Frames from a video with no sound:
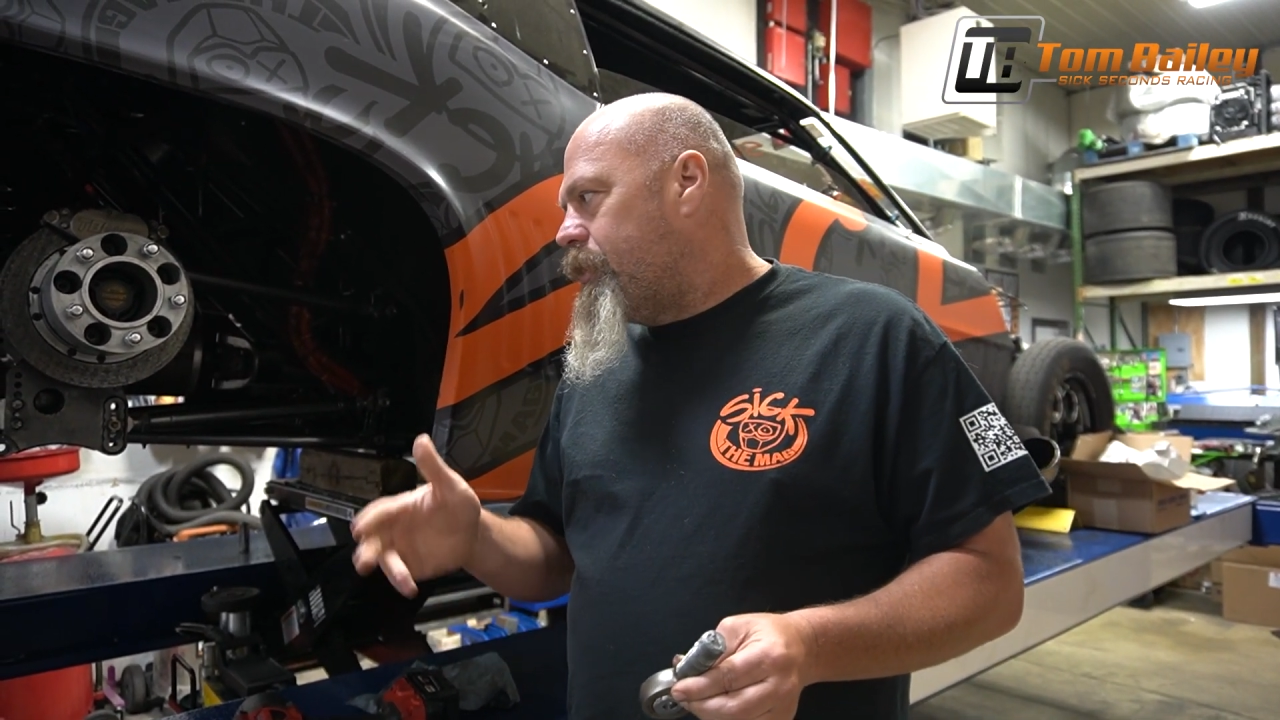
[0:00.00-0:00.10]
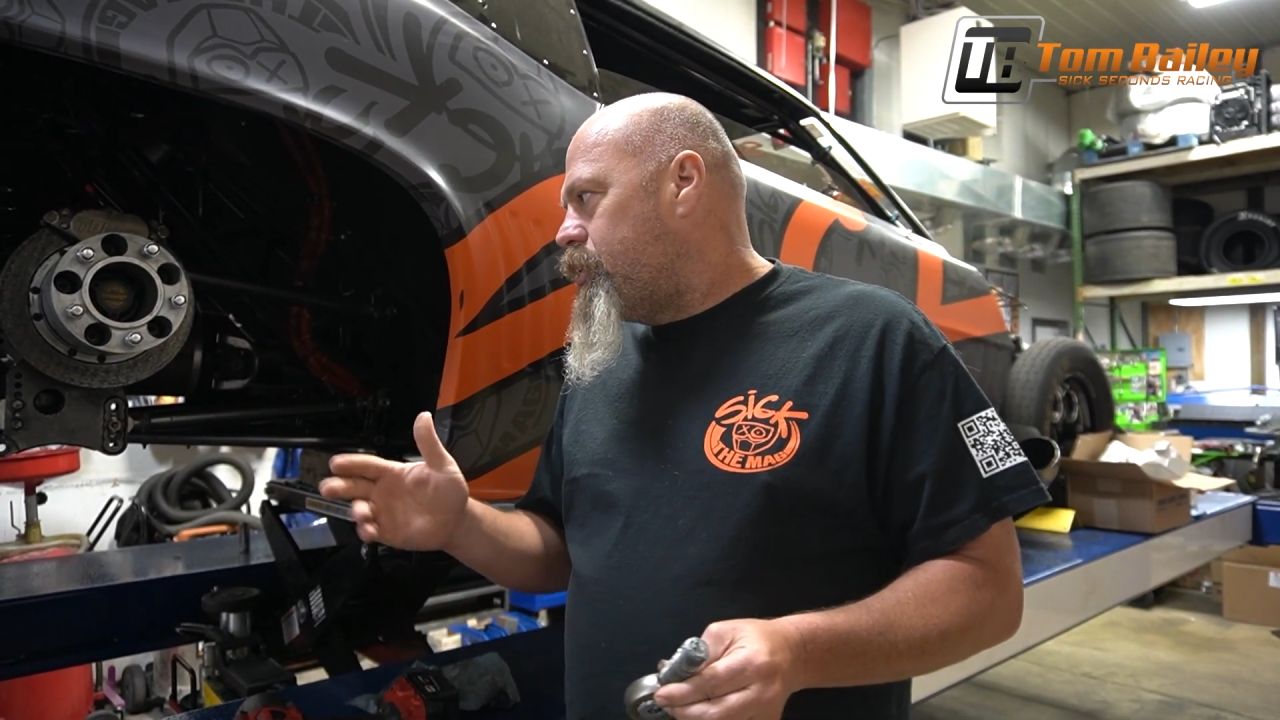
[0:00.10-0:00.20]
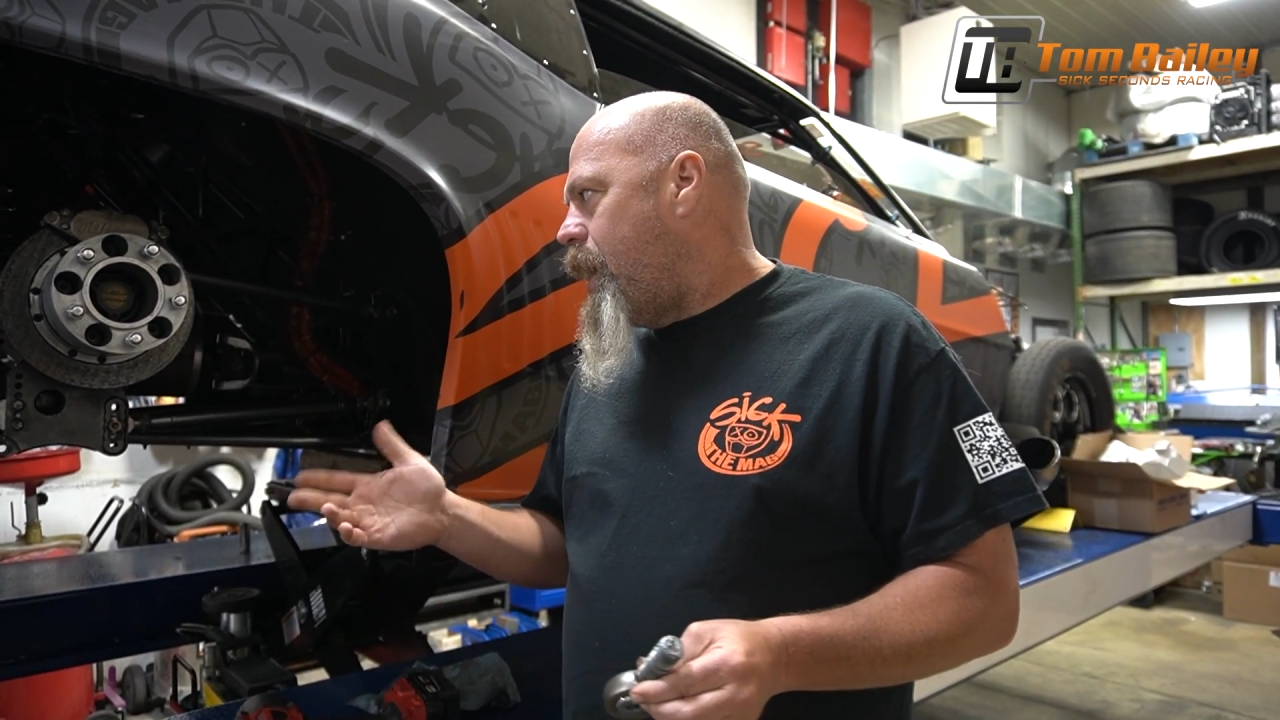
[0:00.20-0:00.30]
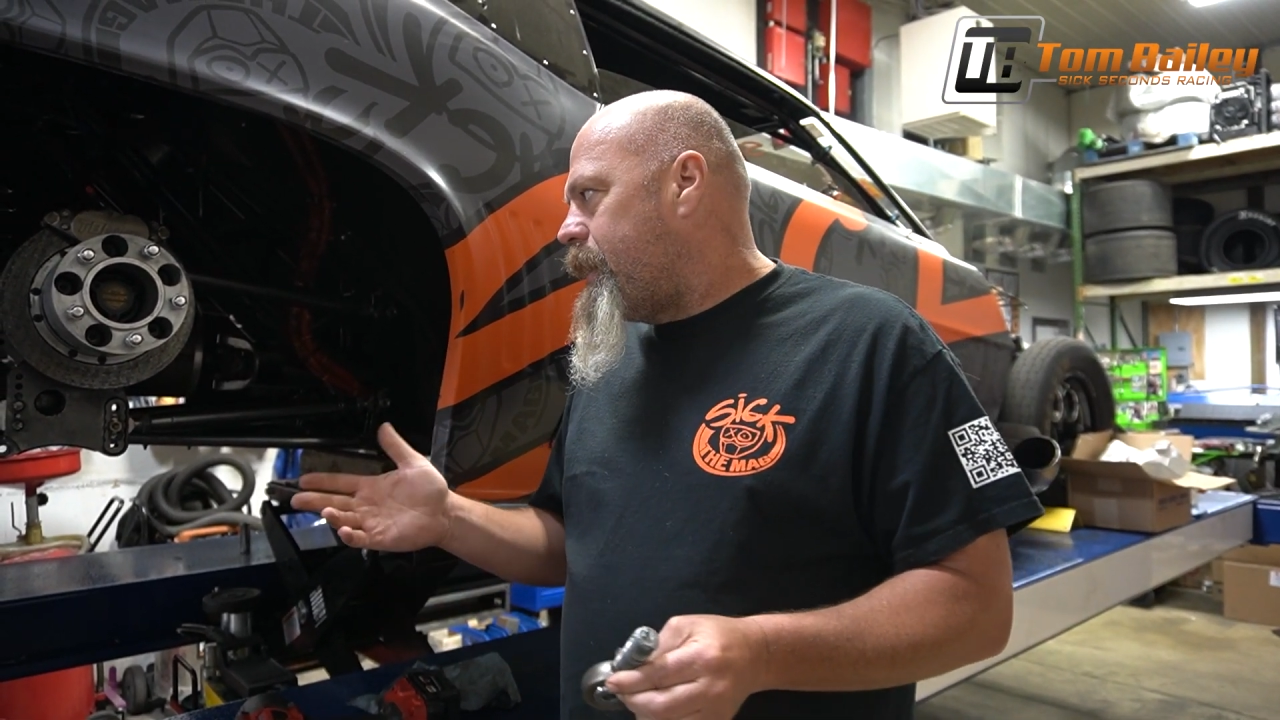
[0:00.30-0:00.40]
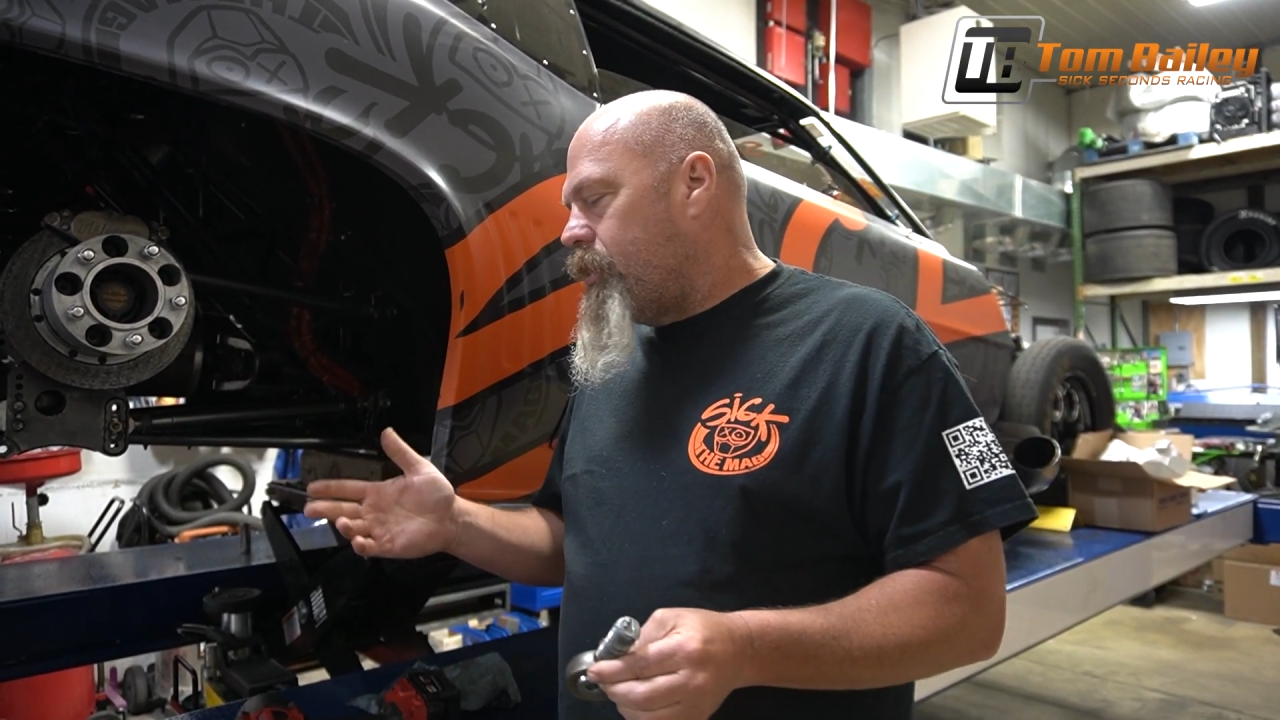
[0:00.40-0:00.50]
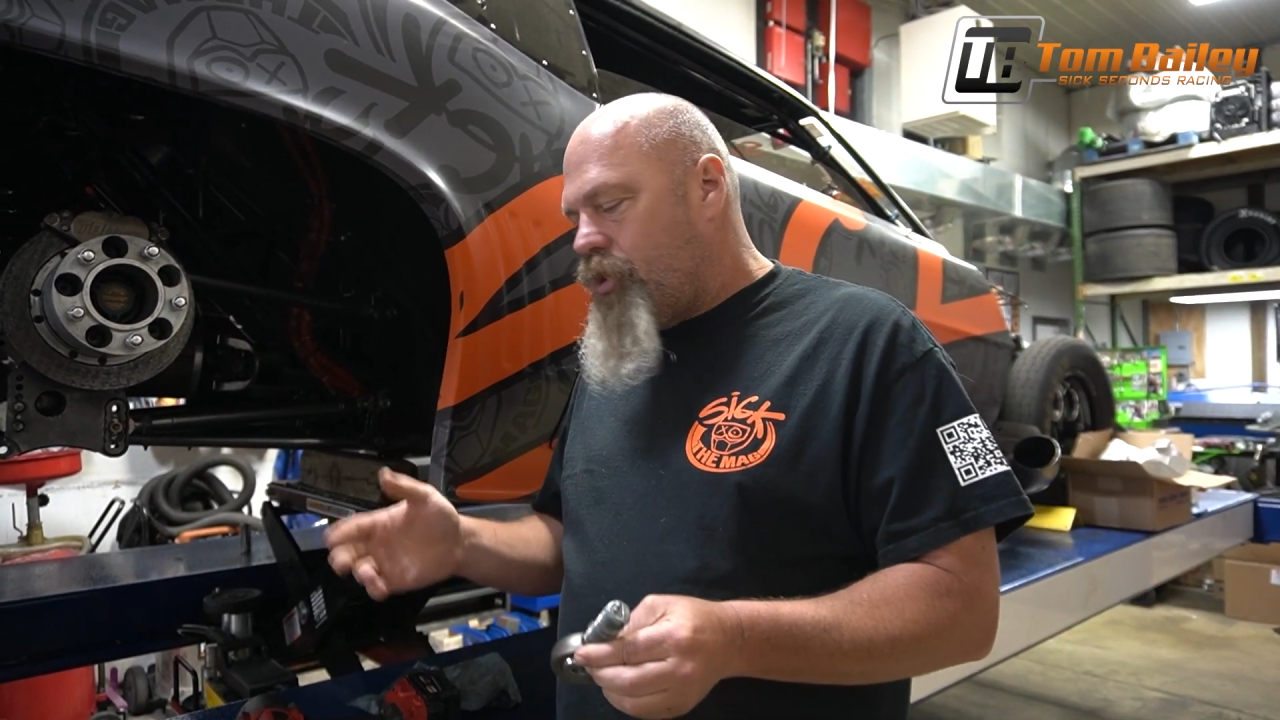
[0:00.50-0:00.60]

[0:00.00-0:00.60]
the track and